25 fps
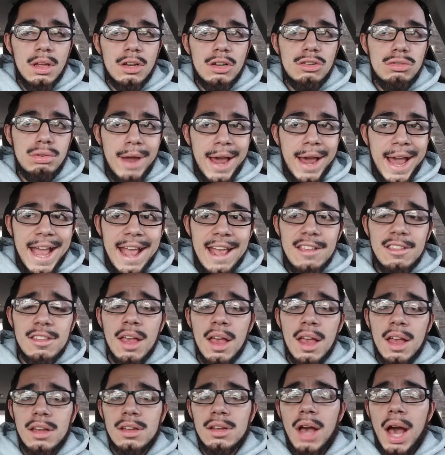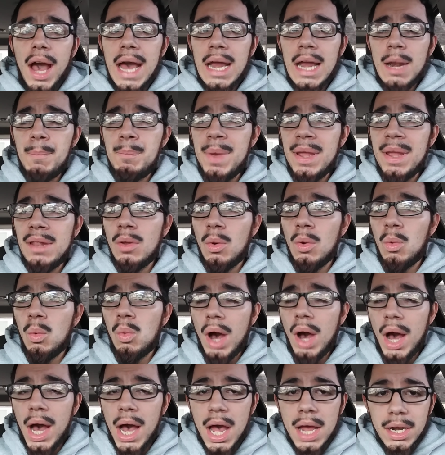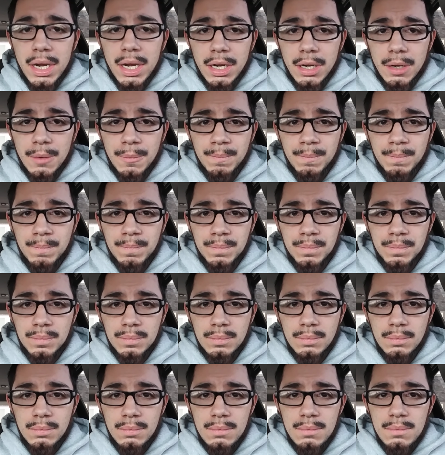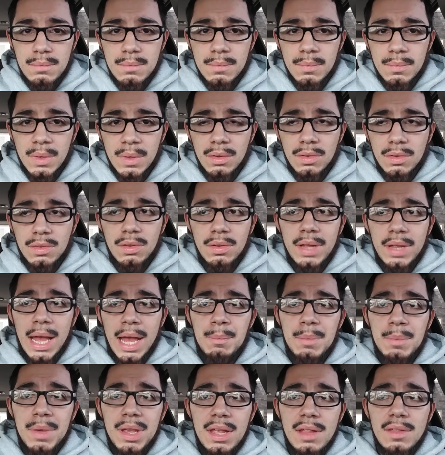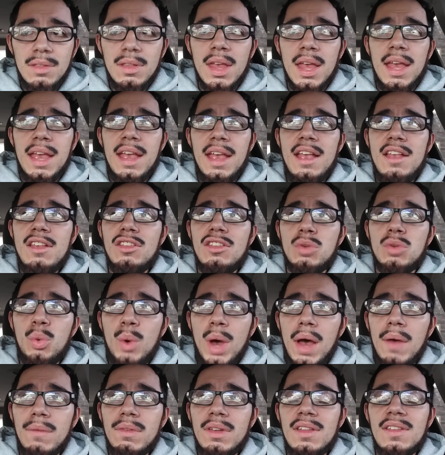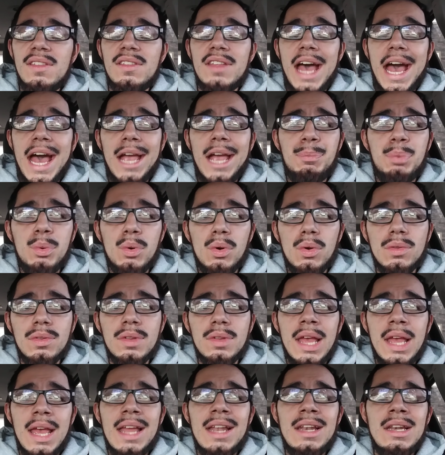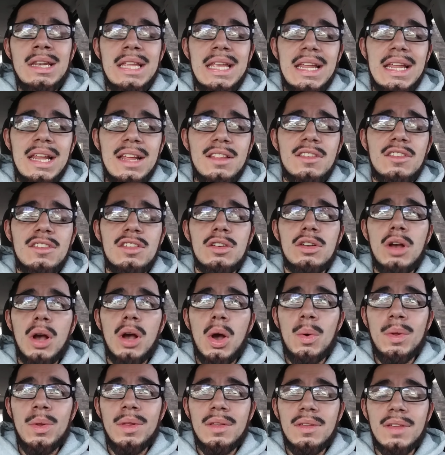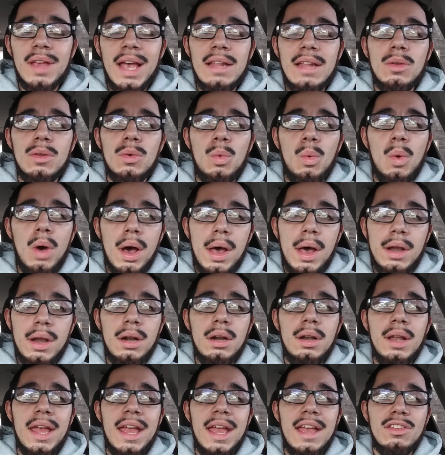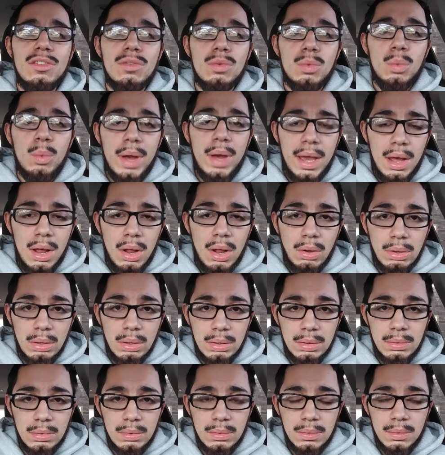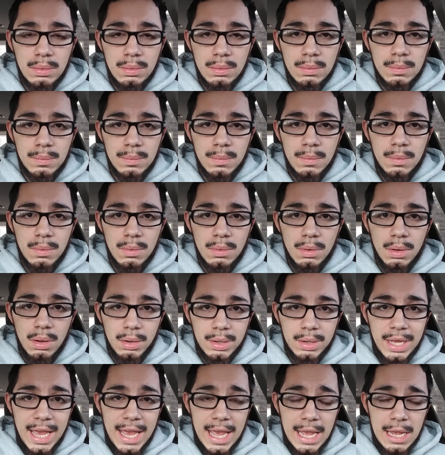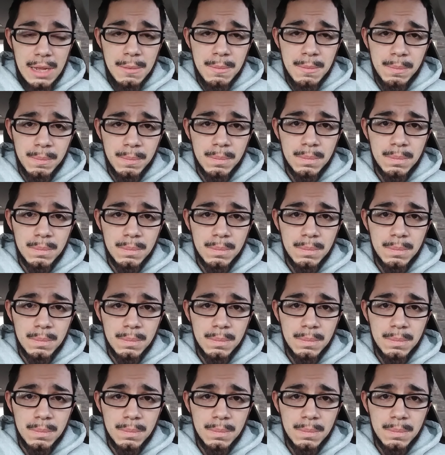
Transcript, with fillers: Christ got up in the water. So that means his 12 disciples needed to go inside the water as well. Okay?